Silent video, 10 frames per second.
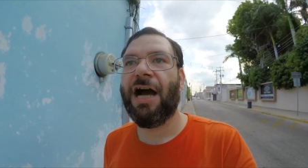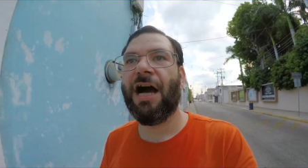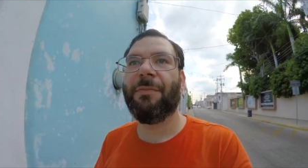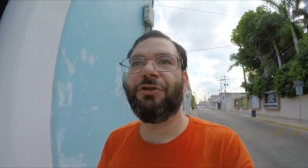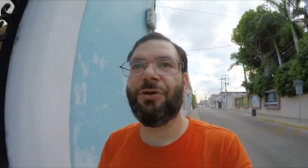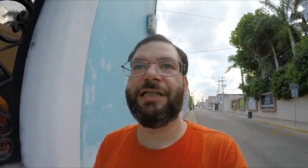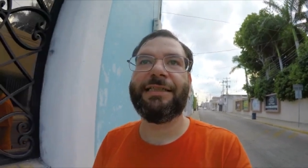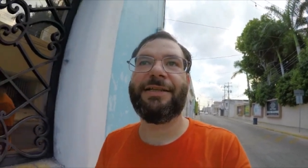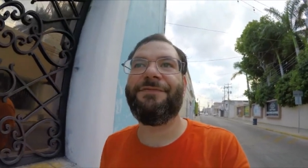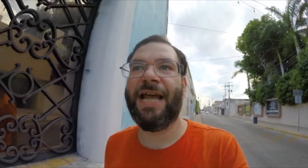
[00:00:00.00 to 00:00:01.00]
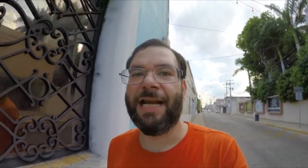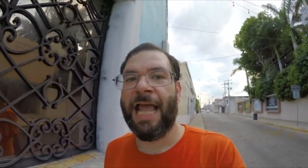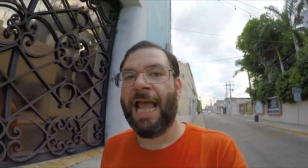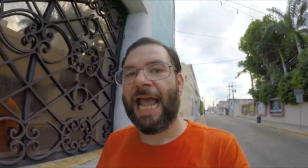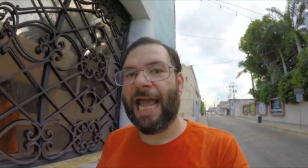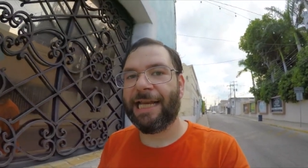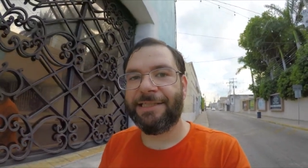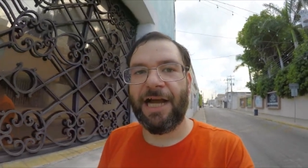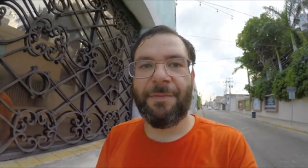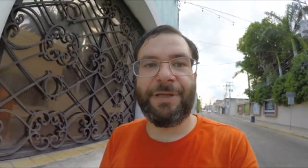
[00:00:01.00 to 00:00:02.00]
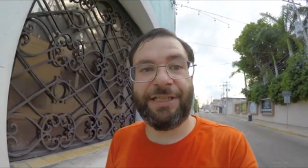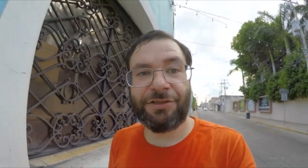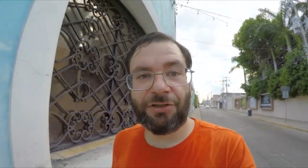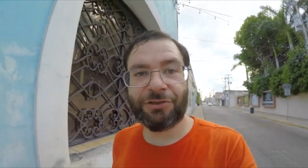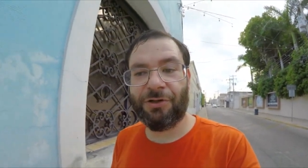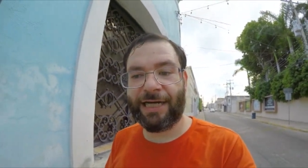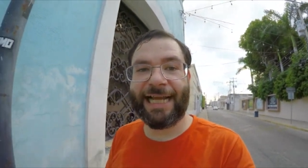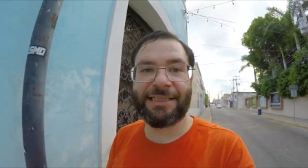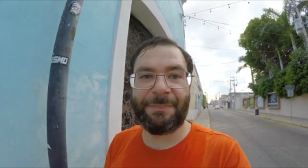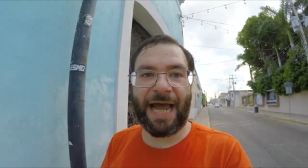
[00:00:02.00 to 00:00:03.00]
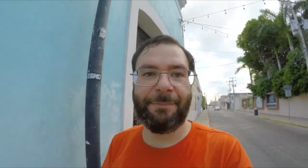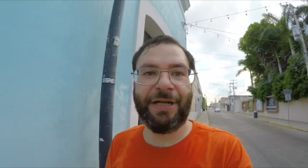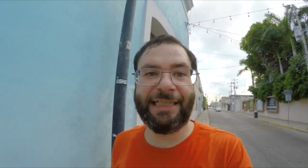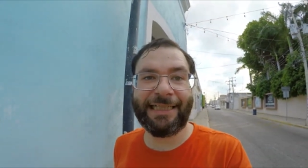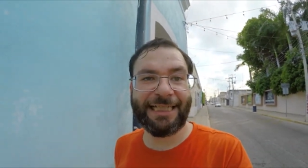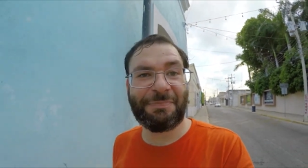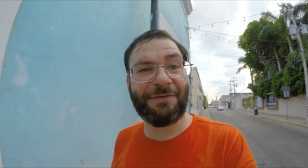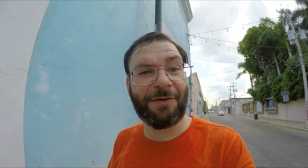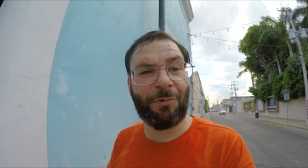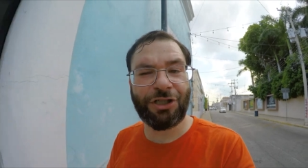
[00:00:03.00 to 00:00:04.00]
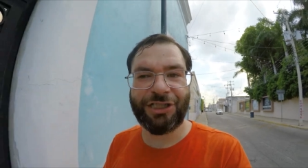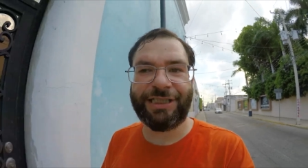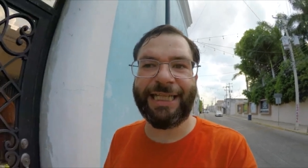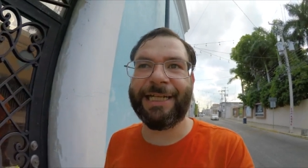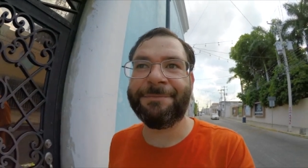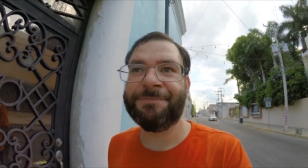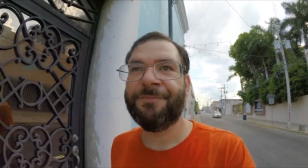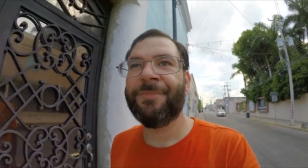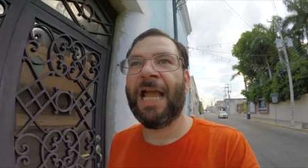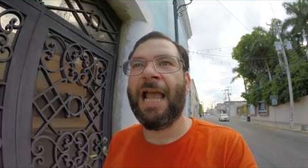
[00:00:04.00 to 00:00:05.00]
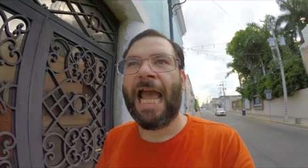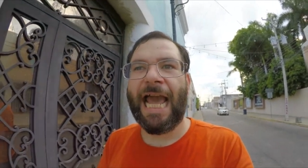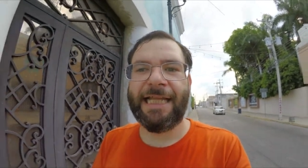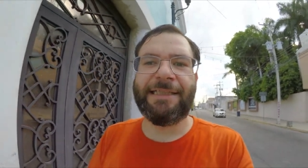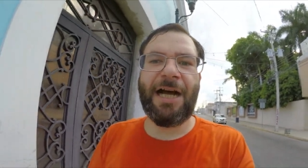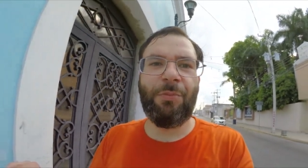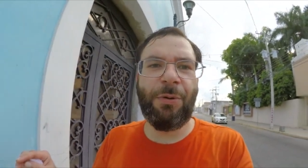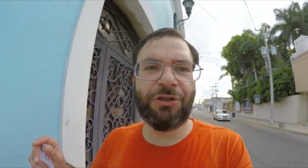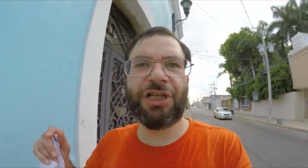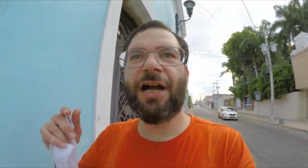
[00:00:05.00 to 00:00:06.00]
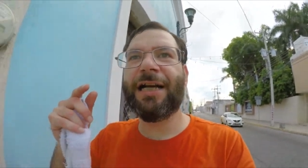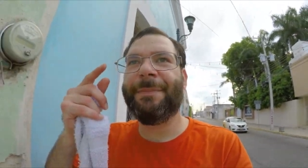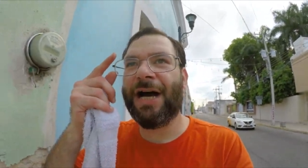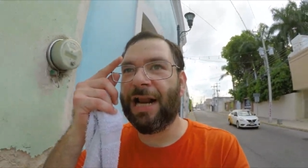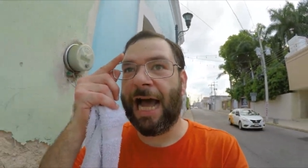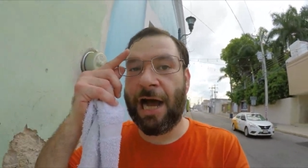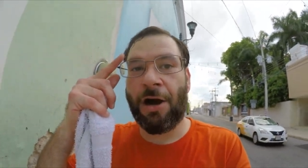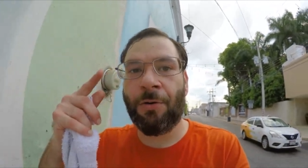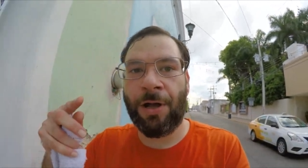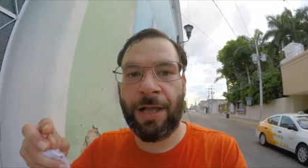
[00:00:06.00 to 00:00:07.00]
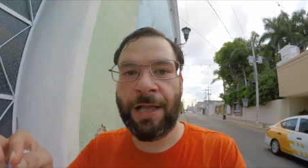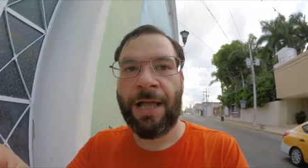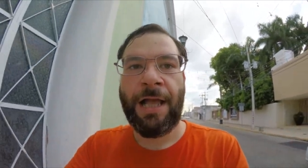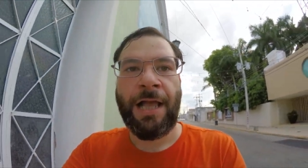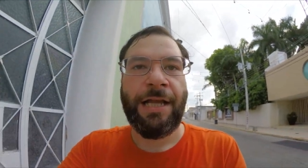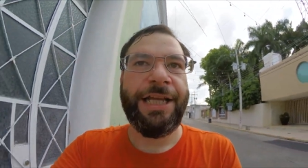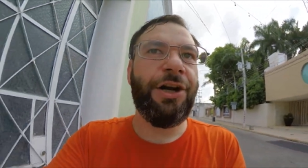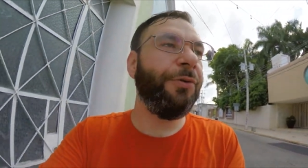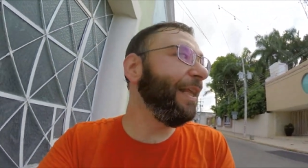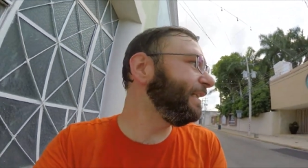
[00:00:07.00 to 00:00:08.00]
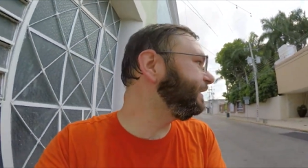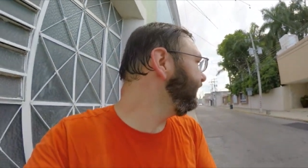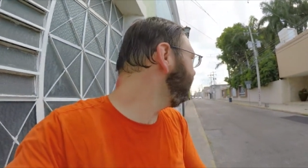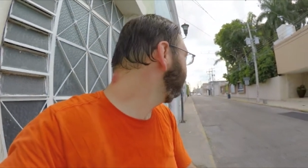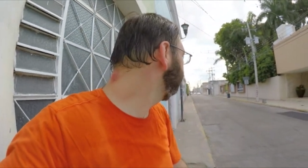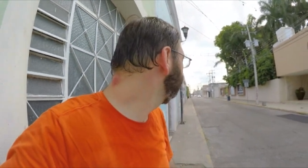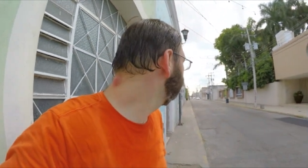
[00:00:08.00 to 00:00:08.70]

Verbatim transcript: um, during this event, and um, he's also an expat, but he's an expat from Argentina, and uh, we were talking about how, you know, this city